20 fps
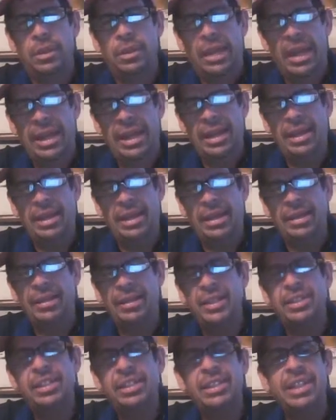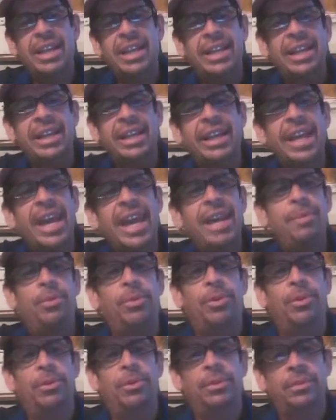And this is like a
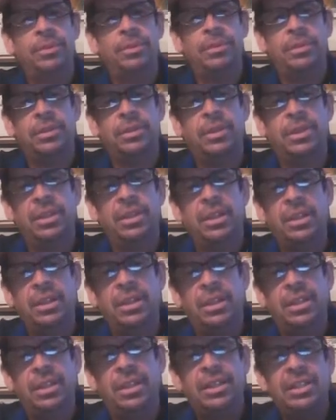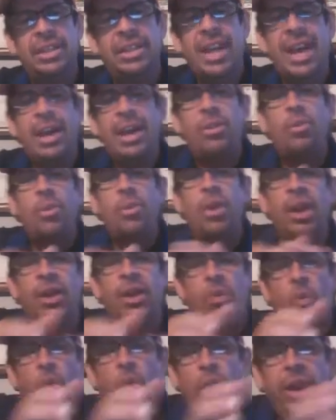cable that
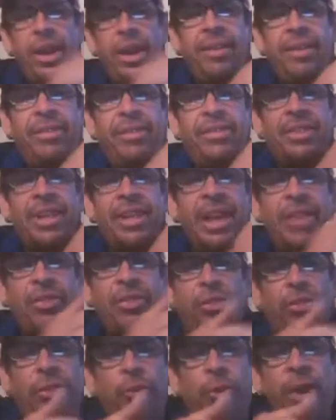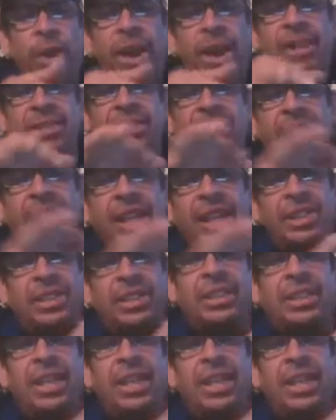weaves and threads each